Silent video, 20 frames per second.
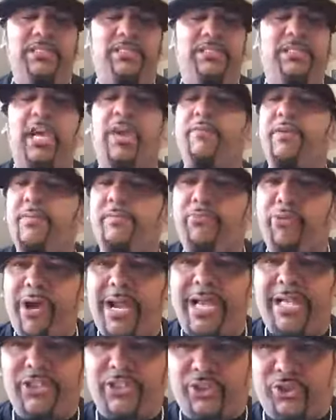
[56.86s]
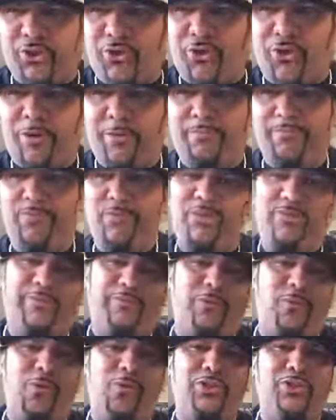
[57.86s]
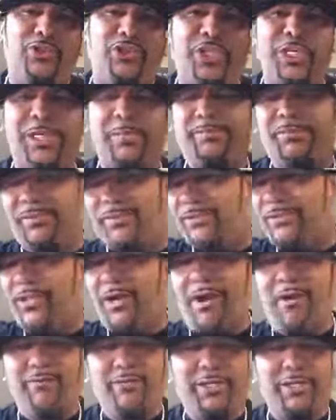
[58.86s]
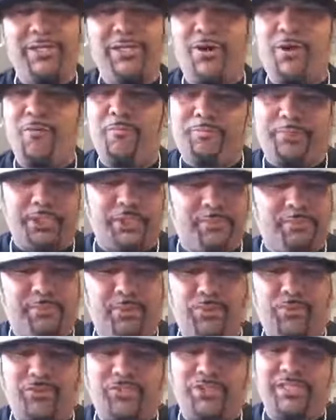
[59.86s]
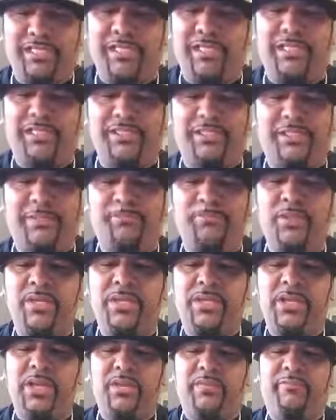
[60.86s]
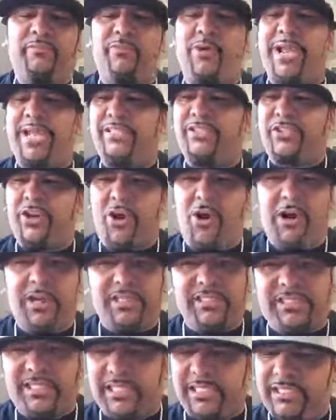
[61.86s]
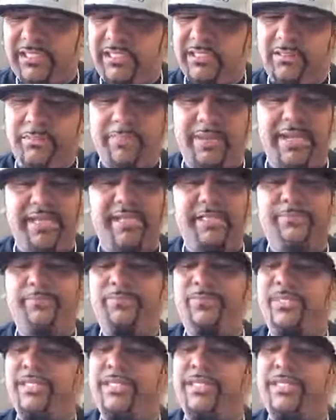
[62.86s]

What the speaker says: Terry Bradshaw. Four chips, you already know, Pittsburgh Steelers. Frank Tarkenton should have made it.